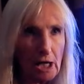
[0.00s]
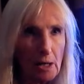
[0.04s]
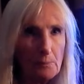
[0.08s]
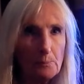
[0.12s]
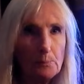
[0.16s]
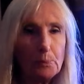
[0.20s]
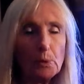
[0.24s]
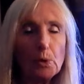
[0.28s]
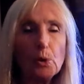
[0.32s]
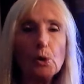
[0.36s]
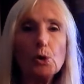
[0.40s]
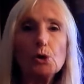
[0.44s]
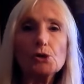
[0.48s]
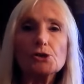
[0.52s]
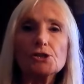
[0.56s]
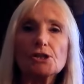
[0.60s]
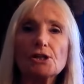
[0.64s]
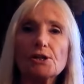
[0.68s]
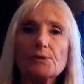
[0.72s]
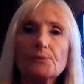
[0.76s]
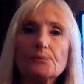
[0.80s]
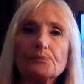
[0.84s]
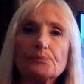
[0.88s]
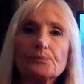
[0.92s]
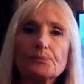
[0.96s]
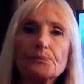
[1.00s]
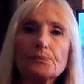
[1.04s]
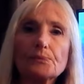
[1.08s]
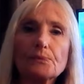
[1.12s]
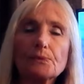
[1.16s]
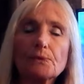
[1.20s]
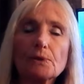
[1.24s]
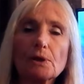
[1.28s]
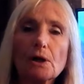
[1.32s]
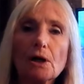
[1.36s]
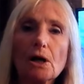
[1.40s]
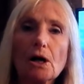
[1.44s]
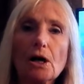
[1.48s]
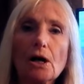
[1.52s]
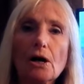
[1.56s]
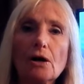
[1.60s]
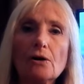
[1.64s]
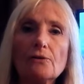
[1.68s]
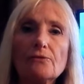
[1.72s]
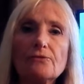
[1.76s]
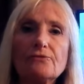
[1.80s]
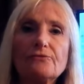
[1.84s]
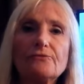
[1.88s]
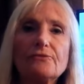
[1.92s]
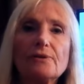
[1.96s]
border
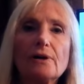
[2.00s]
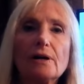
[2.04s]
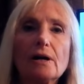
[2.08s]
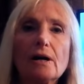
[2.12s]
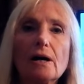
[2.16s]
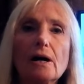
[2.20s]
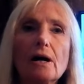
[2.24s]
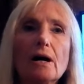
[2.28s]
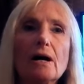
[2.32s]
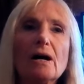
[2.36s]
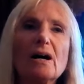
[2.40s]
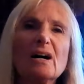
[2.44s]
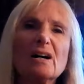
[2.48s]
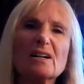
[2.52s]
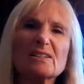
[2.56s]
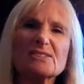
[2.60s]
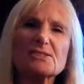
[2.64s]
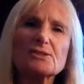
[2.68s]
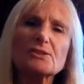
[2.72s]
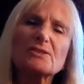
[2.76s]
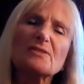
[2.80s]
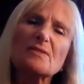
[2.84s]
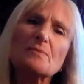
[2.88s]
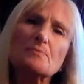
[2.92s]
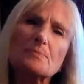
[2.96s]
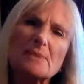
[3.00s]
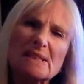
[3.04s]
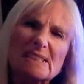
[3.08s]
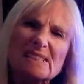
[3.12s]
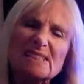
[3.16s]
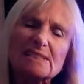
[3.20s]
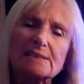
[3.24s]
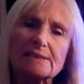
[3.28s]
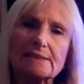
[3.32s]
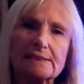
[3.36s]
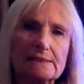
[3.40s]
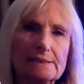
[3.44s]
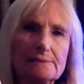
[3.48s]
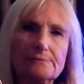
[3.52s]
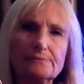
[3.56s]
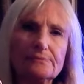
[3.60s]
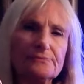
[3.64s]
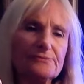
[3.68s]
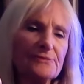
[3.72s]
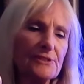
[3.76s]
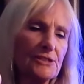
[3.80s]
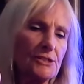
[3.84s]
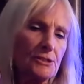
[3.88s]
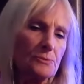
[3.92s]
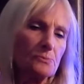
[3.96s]
of sort of a misty
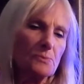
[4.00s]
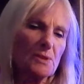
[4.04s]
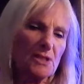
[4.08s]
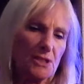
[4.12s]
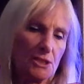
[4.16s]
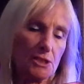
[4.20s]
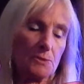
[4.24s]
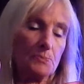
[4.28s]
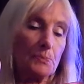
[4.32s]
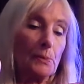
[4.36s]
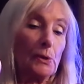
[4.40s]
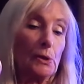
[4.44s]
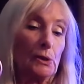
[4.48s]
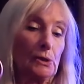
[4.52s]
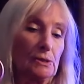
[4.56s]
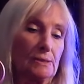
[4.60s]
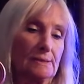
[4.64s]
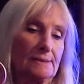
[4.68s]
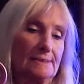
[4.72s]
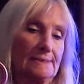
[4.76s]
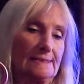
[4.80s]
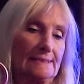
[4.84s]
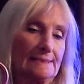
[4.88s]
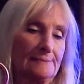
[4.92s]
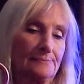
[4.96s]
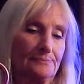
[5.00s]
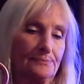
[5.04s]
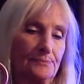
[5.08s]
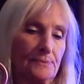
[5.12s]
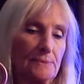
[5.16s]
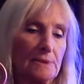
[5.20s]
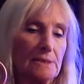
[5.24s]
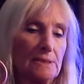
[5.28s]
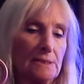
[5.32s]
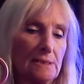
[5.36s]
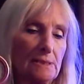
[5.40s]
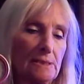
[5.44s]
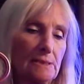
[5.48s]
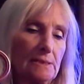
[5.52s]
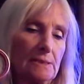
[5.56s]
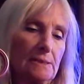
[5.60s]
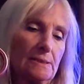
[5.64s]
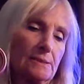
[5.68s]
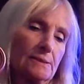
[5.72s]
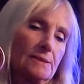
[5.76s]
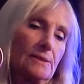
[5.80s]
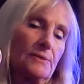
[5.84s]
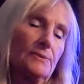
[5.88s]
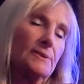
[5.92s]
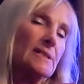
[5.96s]
vision which spoils it.
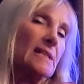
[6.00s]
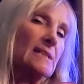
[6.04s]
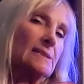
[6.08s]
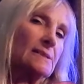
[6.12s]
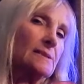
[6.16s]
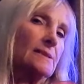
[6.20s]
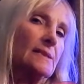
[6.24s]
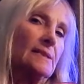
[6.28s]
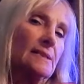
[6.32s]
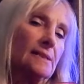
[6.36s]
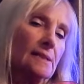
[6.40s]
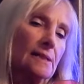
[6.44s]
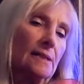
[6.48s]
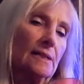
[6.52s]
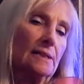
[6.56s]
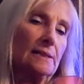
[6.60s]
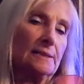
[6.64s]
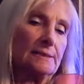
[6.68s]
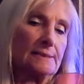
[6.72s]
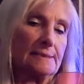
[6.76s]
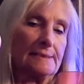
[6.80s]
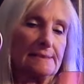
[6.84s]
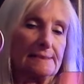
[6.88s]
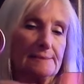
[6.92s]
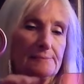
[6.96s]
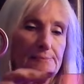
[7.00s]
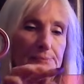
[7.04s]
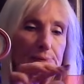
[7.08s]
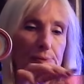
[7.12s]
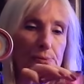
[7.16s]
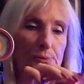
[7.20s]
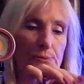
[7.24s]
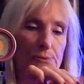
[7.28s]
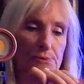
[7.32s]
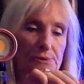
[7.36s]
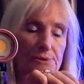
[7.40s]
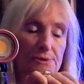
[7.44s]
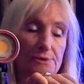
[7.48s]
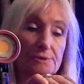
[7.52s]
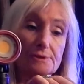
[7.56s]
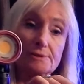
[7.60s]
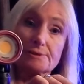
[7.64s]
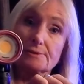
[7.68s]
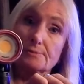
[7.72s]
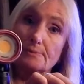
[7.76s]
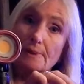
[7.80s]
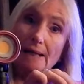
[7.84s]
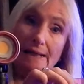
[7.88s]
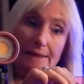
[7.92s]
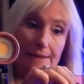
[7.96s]
So the SD card is important as
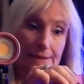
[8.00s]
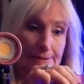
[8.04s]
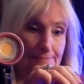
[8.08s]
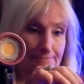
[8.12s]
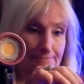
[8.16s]
well.